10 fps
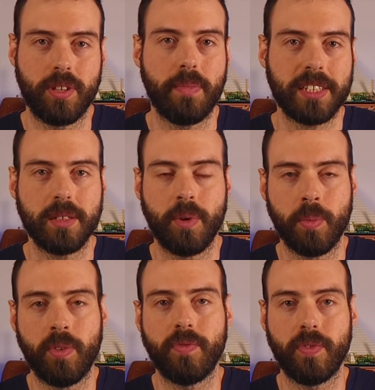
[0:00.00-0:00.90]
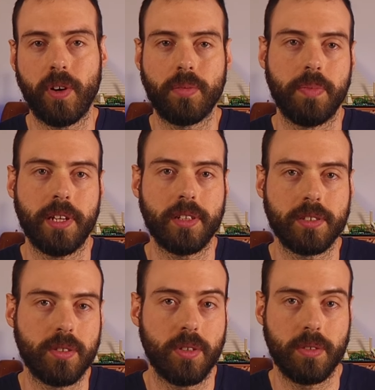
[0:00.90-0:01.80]
the maximum of 4
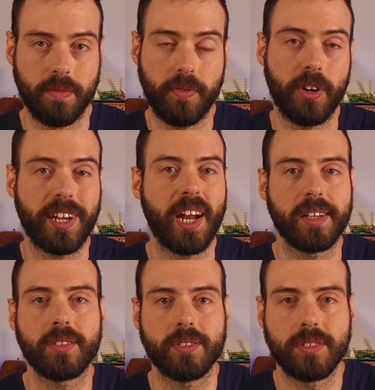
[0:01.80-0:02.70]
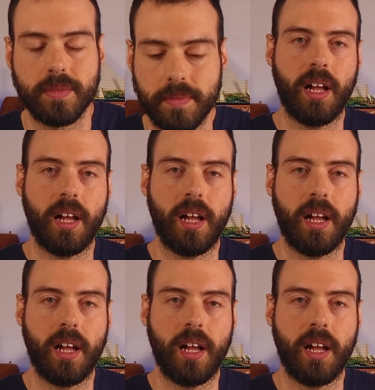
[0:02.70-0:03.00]
players or 4 characters.